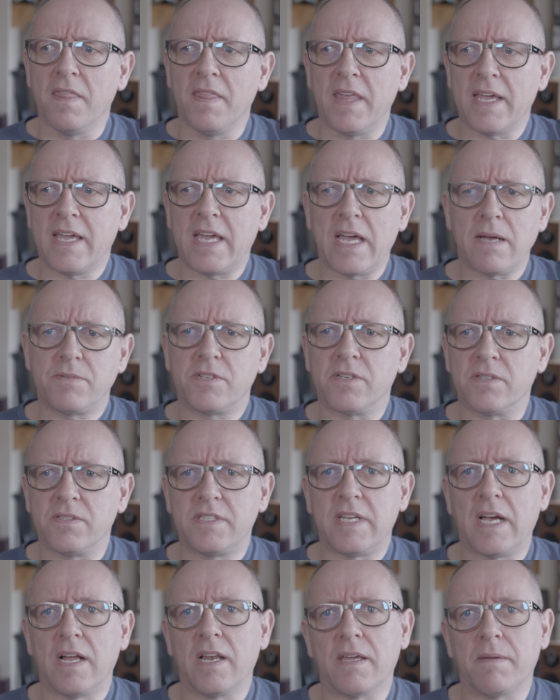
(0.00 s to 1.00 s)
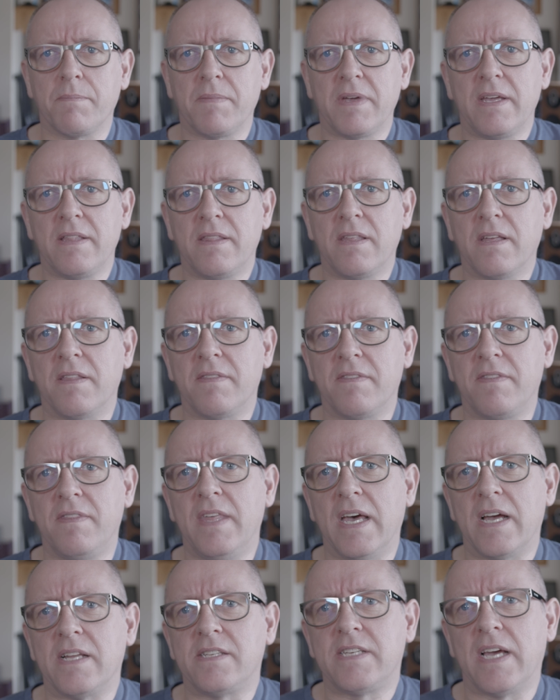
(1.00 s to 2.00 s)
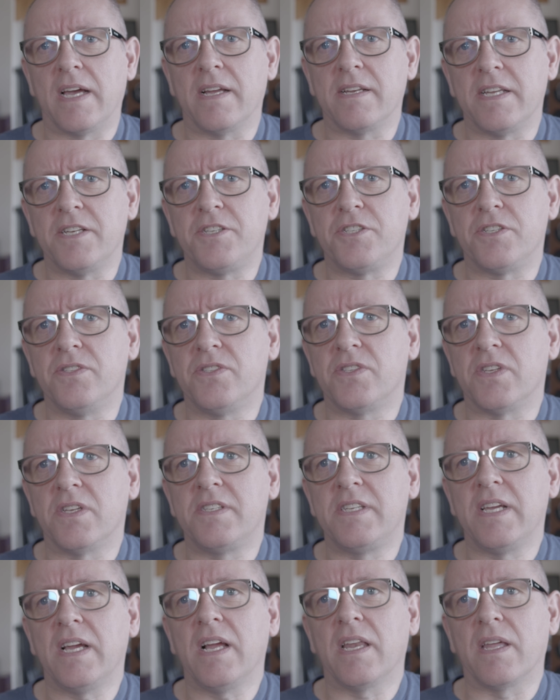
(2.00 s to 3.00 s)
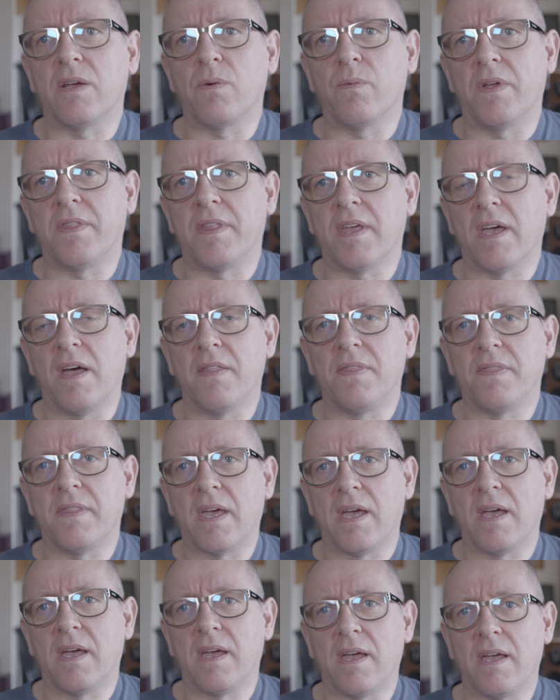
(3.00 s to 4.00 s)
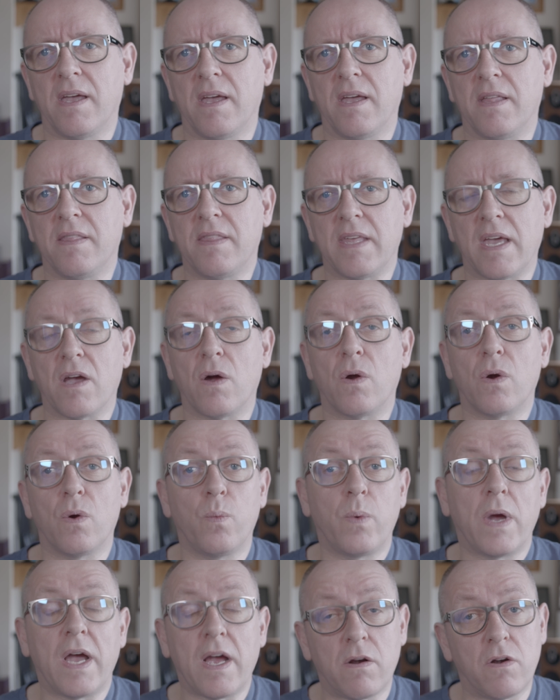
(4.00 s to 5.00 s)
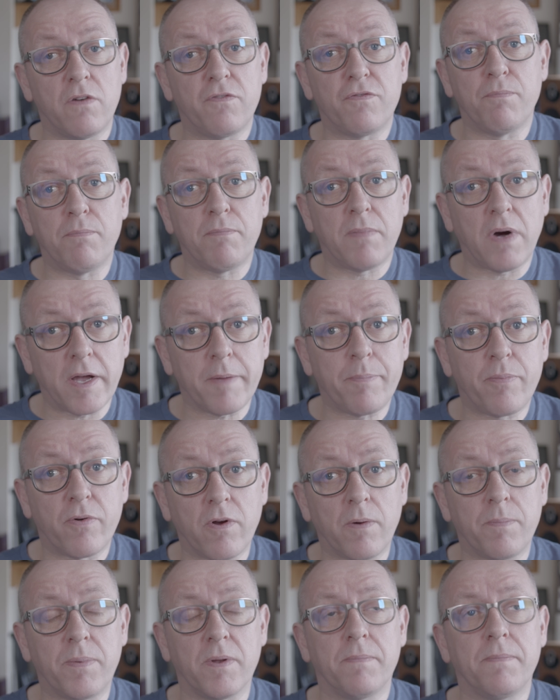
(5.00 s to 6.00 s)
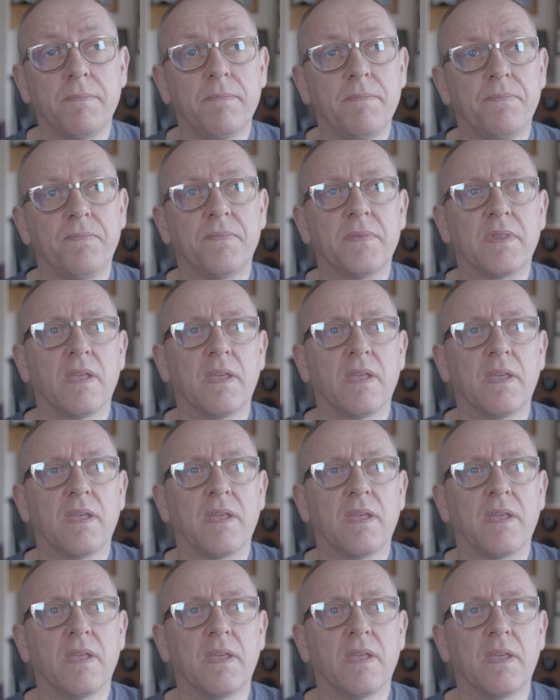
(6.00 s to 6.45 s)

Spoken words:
They kept on telling me that their technicians are dealing with it and they are aware of my problem,